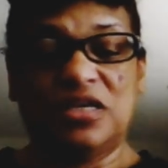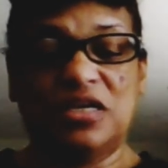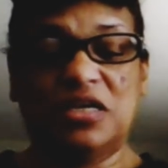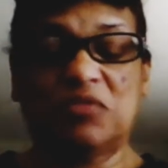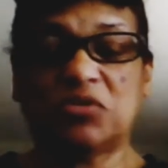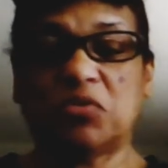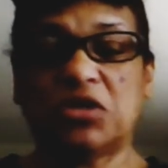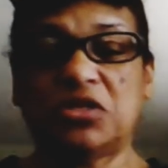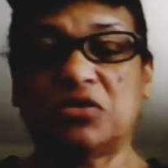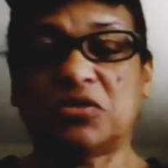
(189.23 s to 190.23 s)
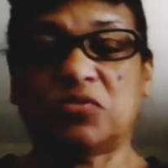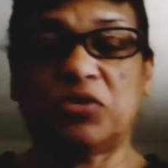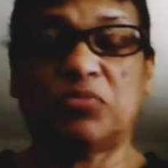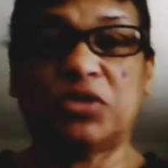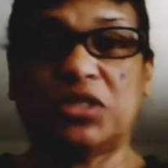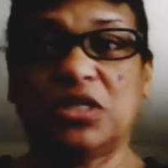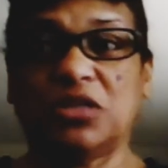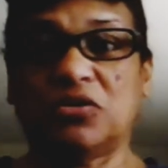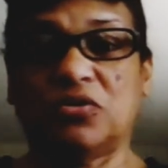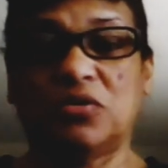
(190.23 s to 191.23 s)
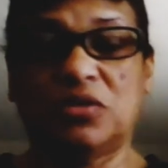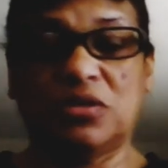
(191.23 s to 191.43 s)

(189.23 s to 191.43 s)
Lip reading: And it was one of those where you put the little,